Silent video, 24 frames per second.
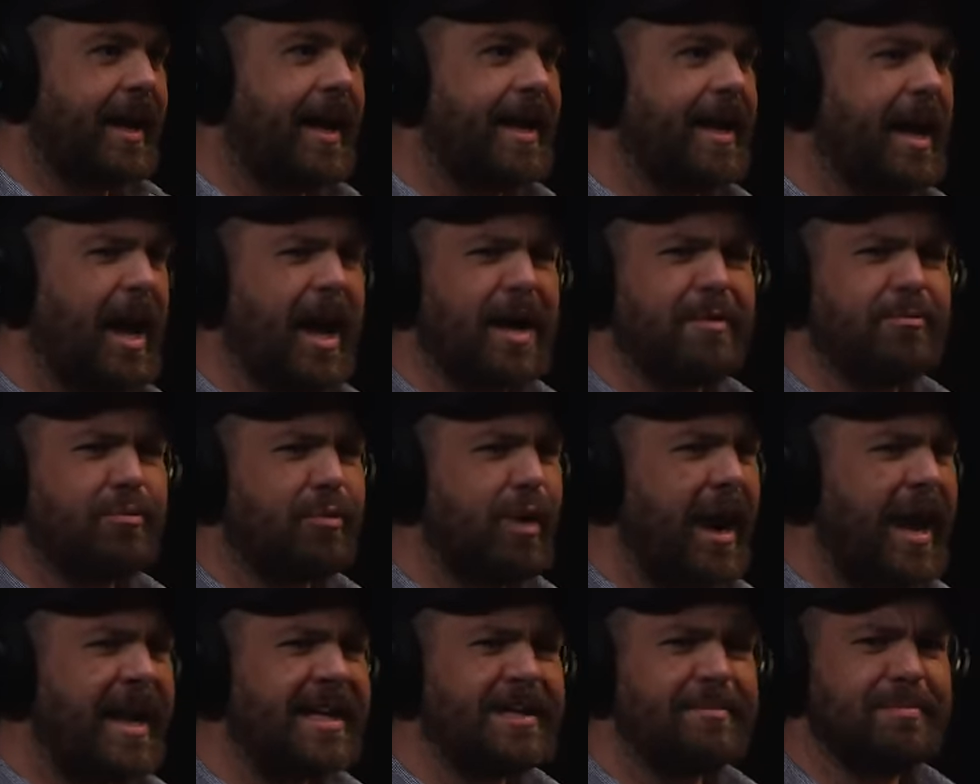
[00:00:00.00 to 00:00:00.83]
I, I
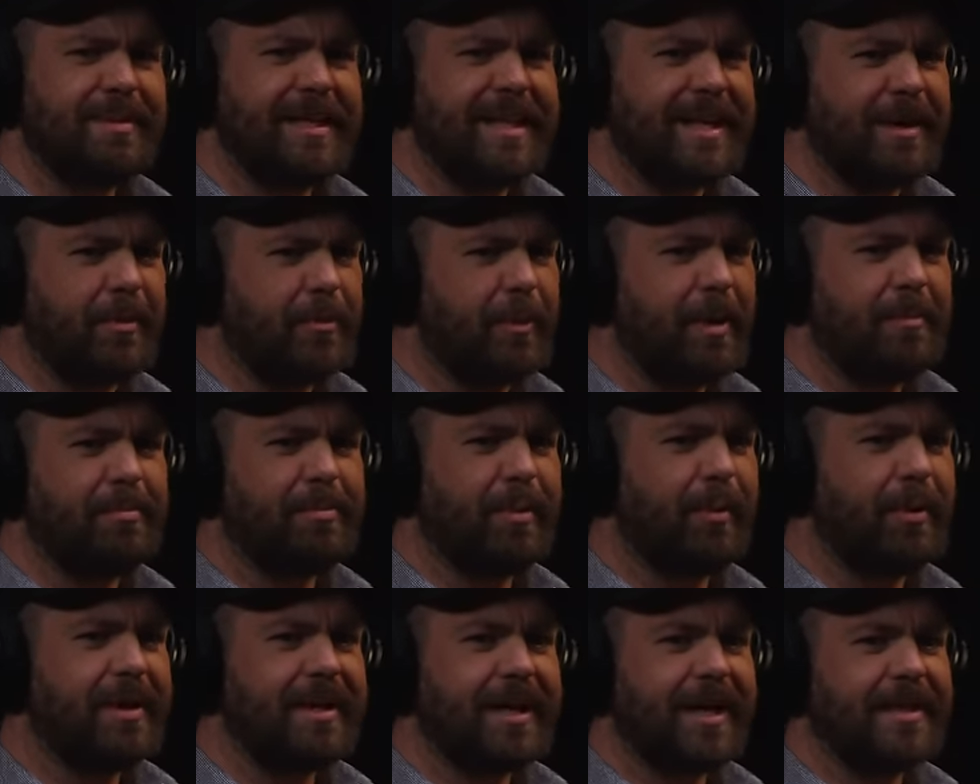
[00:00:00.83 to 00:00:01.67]
randomly at one
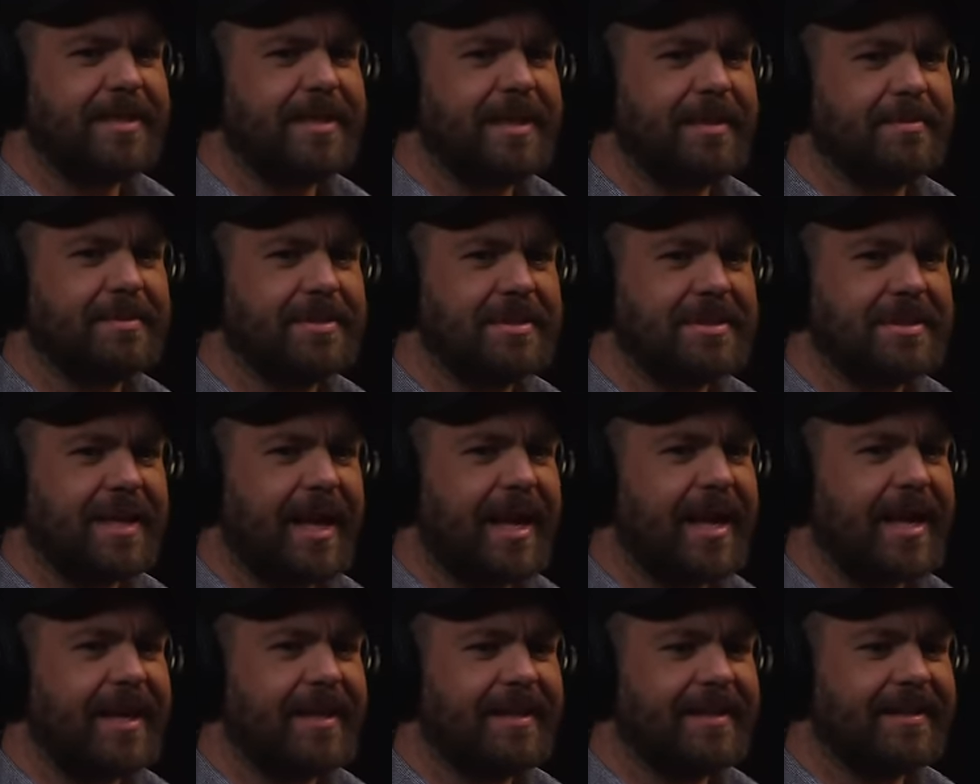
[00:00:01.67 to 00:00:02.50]
point ended up
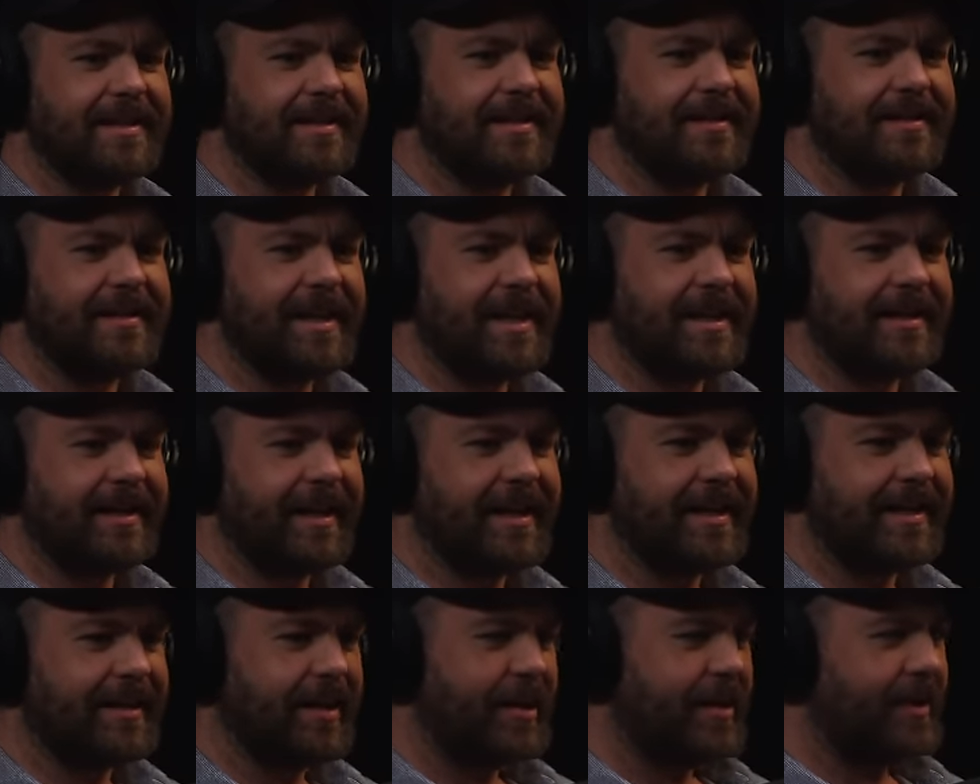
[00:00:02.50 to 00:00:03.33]
staying at their
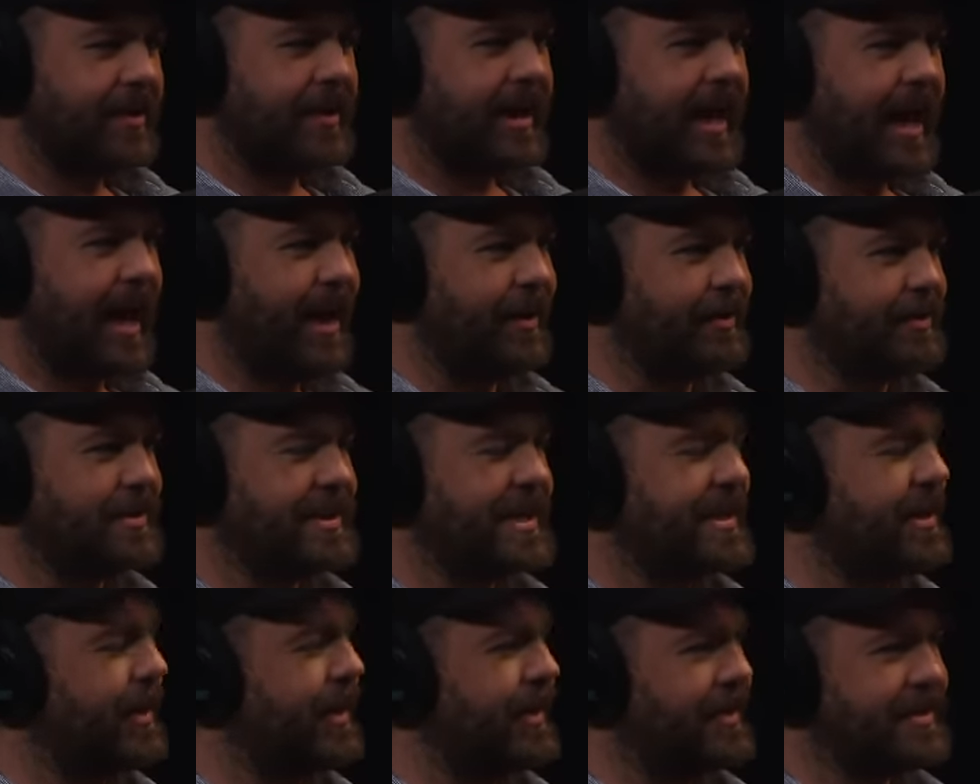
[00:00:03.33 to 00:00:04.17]
like house
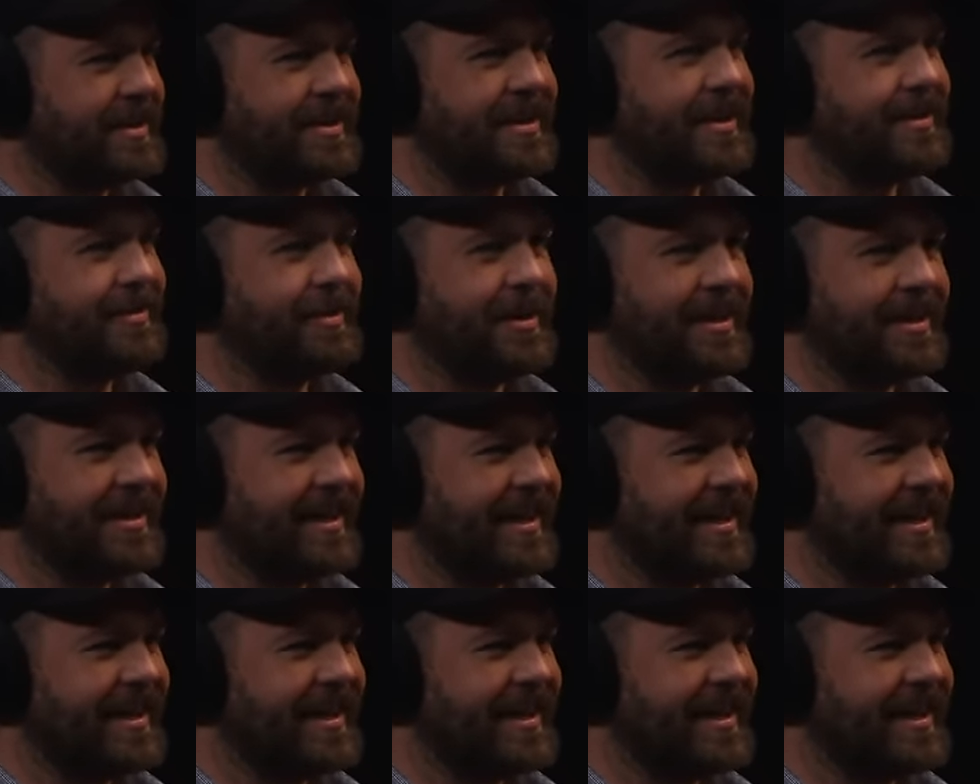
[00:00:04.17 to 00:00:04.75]
in Austin one